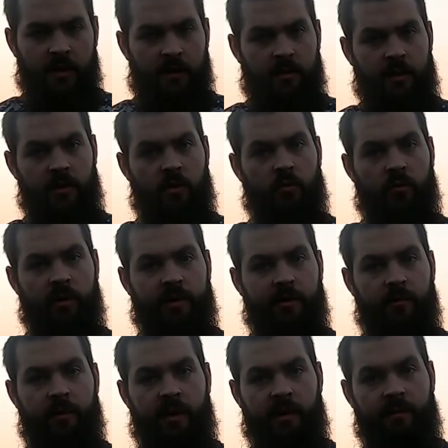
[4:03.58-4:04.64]
They don't
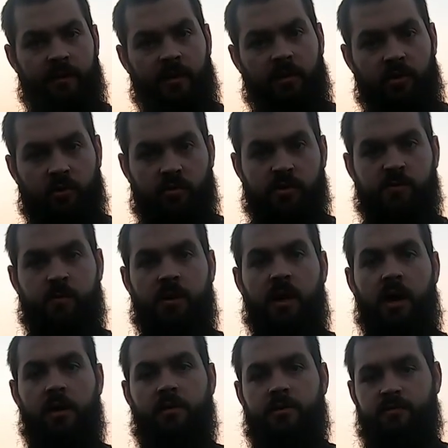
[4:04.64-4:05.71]
recommend that you use
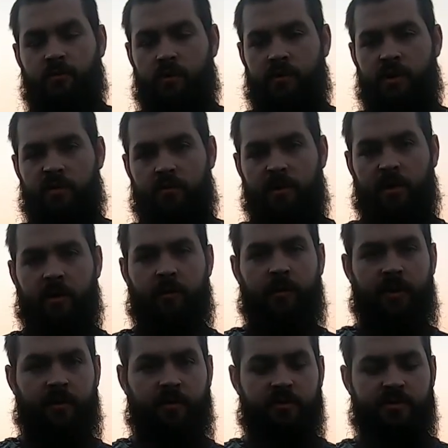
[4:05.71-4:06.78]
pliers for it. They
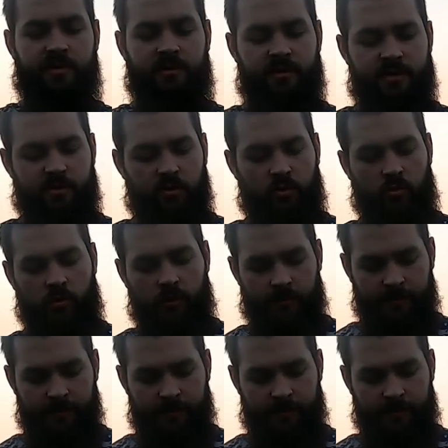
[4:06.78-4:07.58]
recommend using this tool.